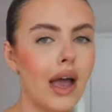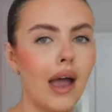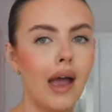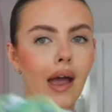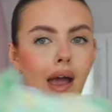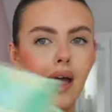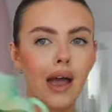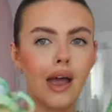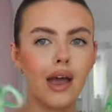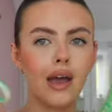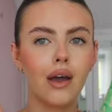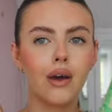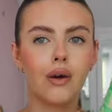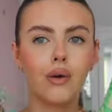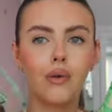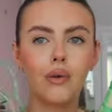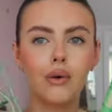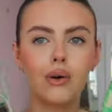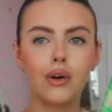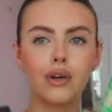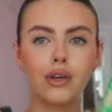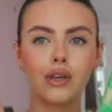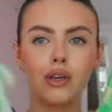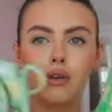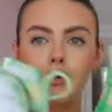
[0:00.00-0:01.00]

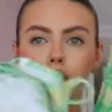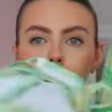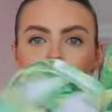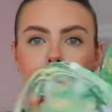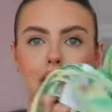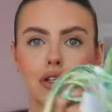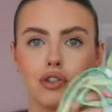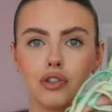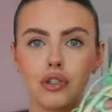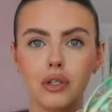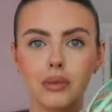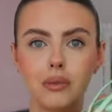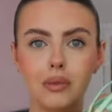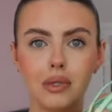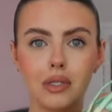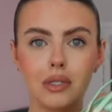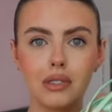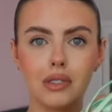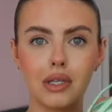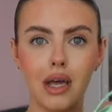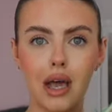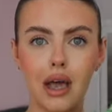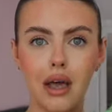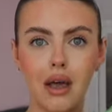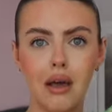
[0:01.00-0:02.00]
how cute little three-piece
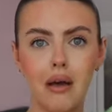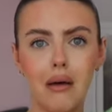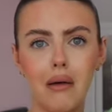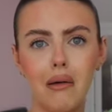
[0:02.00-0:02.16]
set.